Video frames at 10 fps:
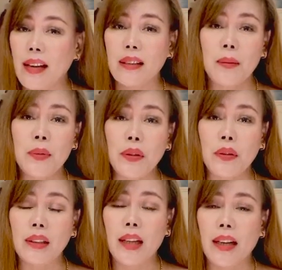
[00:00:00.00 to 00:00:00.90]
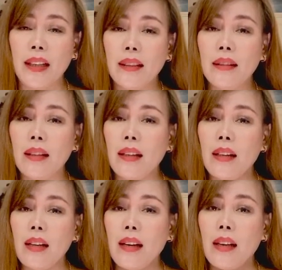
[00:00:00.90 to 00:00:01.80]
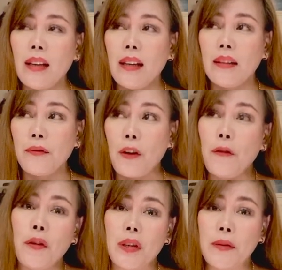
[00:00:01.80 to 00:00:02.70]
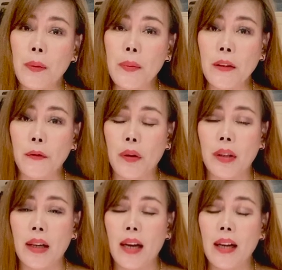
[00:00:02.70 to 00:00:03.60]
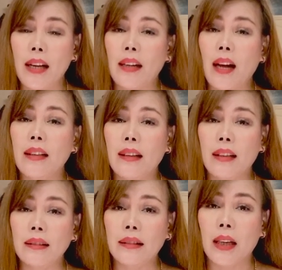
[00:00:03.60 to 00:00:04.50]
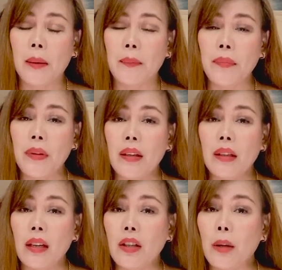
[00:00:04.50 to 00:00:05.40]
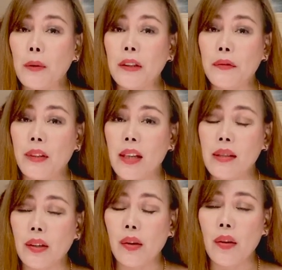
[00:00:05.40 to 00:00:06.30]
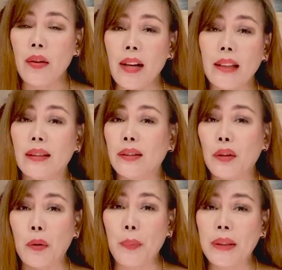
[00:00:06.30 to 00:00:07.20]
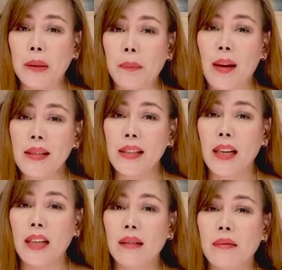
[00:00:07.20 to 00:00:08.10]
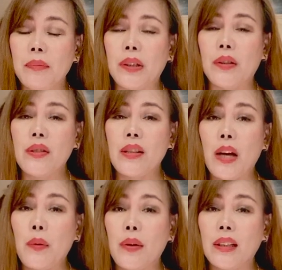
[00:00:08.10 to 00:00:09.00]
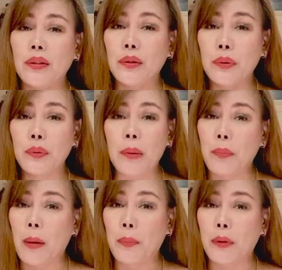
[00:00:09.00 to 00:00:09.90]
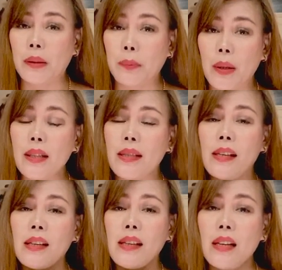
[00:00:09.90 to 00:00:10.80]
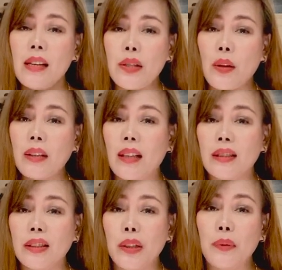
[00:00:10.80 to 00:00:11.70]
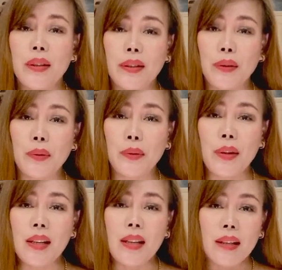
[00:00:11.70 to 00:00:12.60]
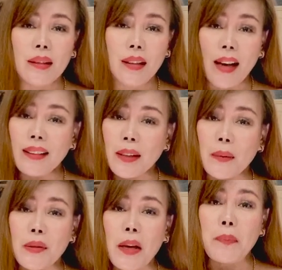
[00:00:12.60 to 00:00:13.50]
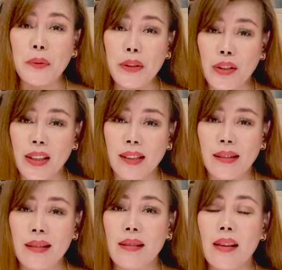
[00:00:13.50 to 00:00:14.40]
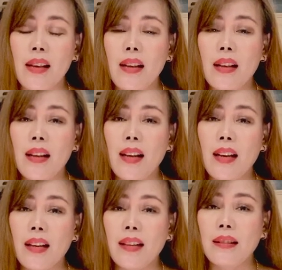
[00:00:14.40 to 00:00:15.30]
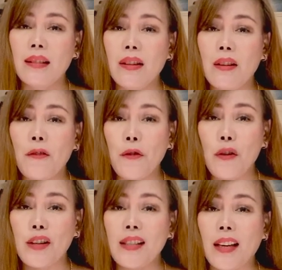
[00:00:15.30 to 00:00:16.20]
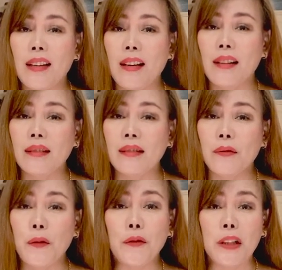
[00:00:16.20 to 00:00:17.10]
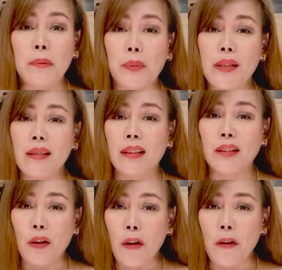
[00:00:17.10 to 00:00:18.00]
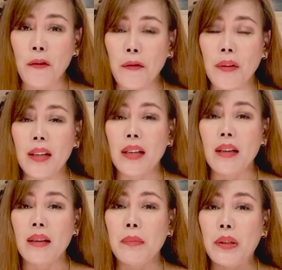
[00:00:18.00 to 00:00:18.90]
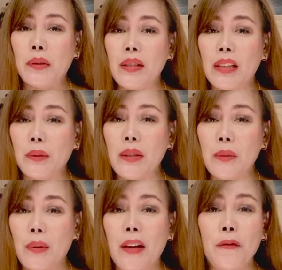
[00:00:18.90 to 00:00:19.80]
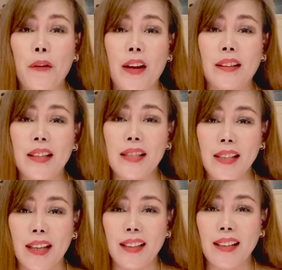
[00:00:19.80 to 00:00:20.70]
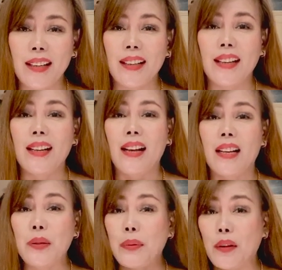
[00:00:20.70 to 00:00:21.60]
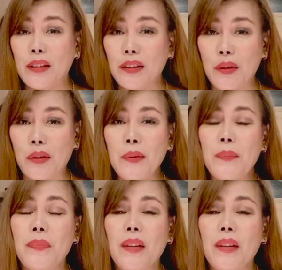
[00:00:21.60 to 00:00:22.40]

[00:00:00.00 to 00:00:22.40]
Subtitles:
items online, and of course from Sephora, and I got them a couple of days ago. I didn't open the box yet because I wanted to do a proper unboxing so I can share with you the items purchased. And of course I got 15% off because it was Black Friday sale, as we all know.